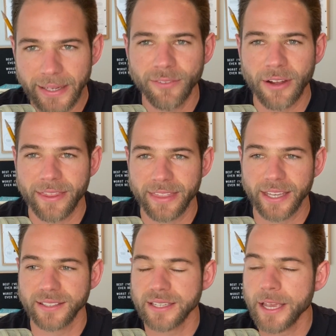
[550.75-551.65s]
things
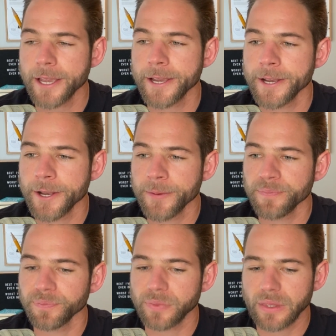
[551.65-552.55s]

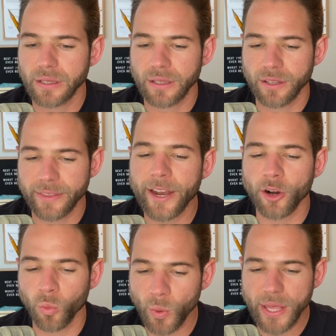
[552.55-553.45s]
that are
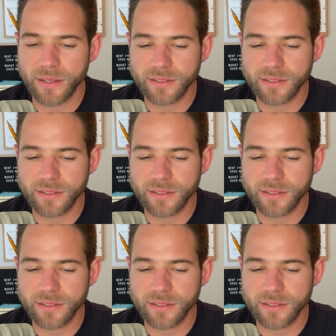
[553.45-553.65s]
wins,